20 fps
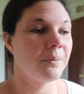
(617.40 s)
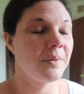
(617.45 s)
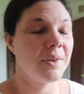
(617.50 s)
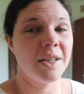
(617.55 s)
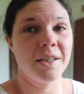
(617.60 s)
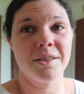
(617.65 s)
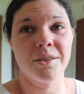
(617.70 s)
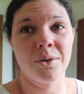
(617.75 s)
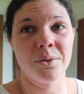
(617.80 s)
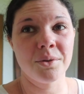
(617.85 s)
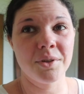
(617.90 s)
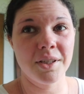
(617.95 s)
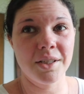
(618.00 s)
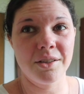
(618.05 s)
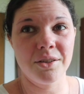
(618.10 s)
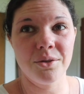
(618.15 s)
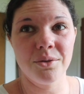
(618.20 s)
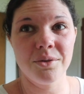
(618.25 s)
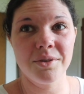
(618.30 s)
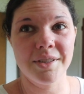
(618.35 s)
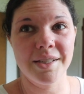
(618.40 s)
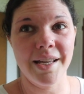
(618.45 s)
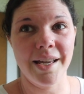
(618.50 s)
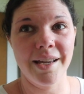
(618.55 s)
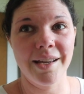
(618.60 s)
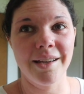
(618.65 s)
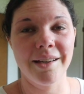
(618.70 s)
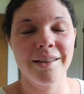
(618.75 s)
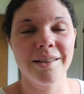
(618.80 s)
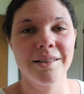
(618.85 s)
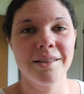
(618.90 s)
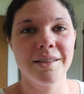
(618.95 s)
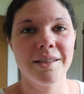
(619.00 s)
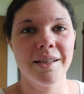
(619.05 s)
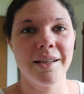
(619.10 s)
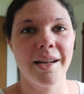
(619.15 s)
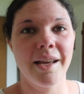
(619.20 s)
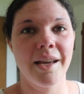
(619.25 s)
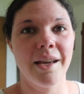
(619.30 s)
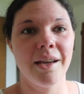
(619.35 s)
it's only Tuesday
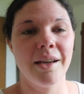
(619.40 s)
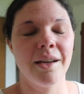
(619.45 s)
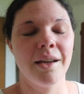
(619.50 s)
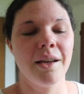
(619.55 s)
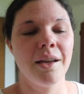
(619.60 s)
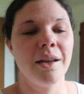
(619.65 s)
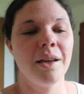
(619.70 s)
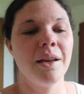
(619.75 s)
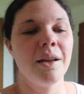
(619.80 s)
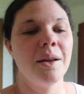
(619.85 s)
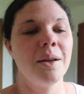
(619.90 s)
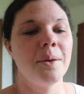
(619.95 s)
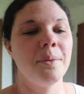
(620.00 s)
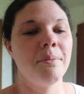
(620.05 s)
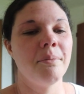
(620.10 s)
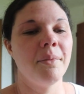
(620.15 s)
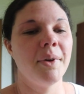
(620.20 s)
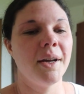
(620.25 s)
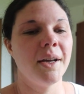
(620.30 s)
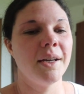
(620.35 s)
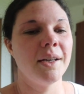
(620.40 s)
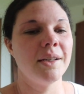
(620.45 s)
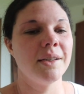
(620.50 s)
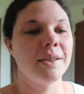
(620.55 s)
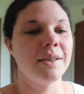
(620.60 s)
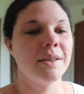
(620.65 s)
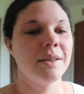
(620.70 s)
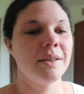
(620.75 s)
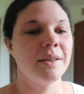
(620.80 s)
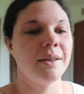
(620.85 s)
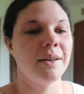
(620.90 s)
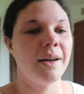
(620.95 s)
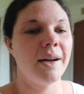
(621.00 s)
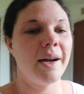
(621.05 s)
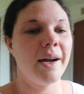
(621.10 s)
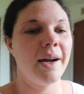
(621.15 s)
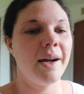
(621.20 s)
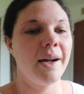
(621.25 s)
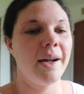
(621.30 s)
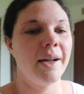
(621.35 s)
today, but
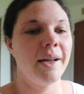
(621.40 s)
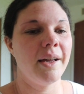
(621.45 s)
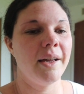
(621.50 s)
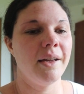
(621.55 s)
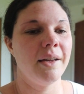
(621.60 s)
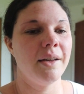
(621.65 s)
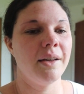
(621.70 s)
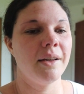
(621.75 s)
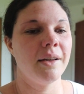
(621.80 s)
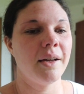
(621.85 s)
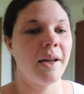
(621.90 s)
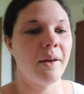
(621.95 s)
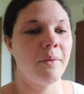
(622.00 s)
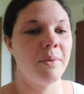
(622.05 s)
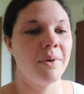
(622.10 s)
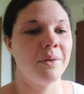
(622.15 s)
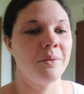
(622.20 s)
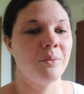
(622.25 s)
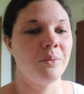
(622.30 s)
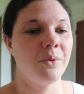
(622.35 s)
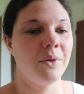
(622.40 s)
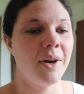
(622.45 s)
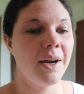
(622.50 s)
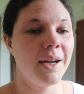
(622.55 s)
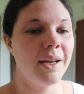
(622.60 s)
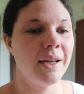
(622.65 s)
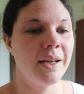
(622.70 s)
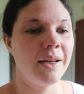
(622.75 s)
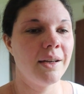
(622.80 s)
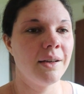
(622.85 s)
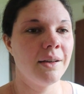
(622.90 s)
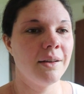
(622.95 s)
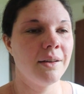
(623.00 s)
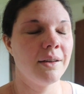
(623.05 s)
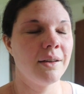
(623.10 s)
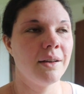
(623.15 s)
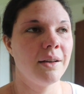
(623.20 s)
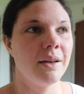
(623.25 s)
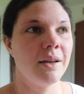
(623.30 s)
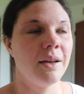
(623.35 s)
I have been praying
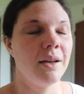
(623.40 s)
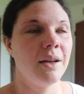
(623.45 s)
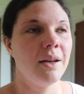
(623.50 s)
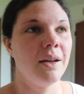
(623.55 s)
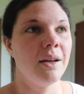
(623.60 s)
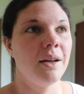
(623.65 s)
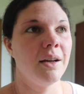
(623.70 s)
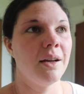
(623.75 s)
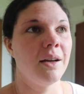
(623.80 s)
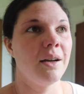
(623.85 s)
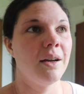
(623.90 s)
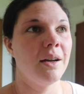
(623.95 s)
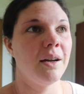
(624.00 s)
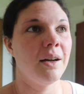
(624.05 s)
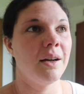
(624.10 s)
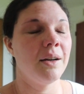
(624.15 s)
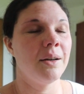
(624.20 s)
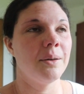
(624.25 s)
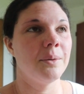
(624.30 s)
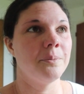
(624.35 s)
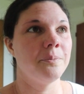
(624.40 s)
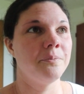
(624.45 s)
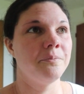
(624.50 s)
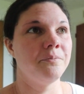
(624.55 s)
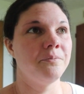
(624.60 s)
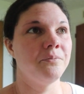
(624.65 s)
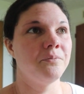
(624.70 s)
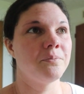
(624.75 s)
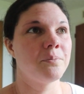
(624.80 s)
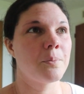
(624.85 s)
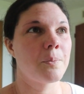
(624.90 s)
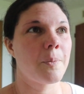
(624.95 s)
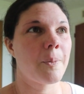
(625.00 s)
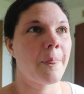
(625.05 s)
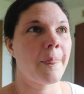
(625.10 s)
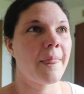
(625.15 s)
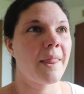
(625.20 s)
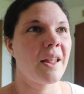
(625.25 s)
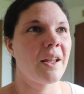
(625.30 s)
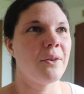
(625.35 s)

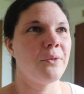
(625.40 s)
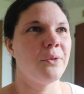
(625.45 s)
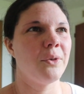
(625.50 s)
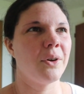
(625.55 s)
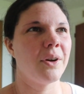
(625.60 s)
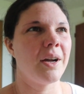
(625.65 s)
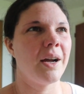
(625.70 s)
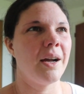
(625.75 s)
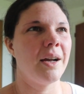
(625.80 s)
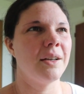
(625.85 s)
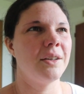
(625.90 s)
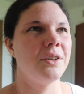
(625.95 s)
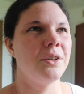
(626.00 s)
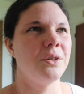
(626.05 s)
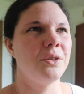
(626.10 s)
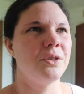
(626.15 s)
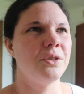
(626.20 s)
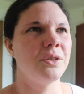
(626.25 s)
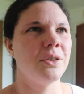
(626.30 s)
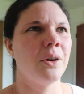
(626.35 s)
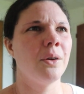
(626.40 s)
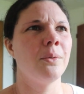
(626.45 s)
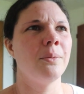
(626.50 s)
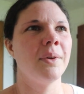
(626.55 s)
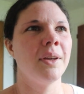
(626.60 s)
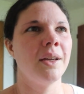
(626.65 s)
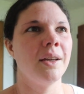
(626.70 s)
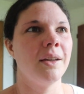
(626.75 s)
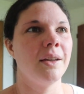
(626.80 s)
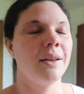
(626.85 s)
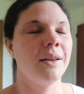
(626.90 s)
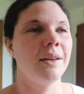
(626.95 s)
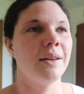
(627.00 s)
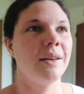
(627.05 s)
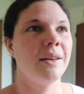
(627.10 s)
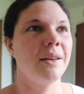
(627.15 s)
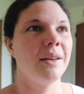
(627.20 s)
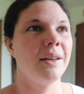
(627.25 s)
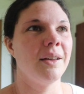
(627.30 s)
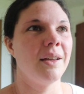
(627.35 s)
for God to show me
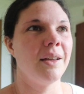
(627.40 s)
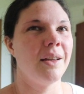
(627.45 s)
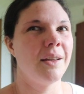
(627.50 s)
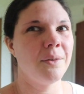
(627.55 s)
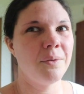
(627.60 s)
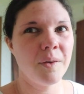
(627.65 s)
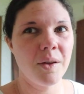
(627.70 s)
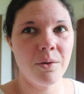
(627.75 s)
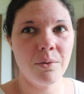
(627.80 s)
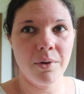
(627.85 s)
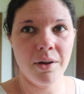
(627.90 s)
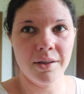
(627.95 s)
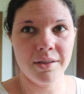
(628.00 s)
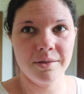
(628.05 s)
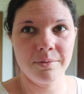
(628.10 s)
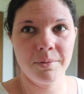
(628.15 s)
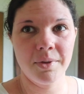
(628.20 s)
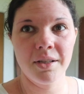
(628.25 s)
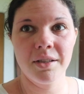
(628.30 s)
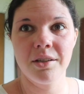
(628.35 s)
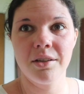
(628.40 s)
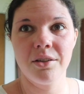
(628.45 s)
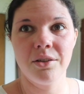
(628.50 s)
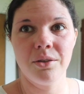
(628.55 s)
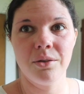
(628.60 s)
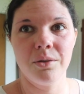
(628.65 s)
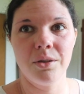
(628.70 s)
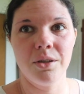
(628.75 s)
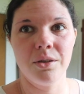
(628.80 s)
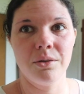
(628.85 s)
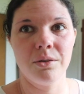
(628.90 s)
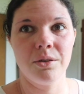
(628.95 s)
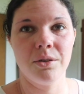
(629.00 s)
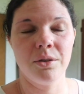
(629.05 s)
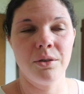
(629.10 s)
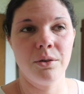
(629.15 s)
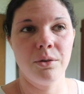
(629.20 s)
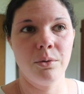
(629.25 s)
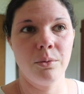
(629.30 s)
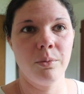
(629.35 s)
if He wants me to do
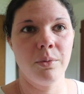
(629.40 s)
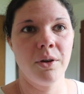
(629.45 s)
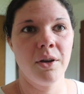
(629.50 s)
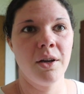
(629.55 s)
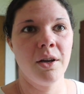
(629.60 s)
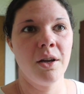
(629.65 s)
YouTube,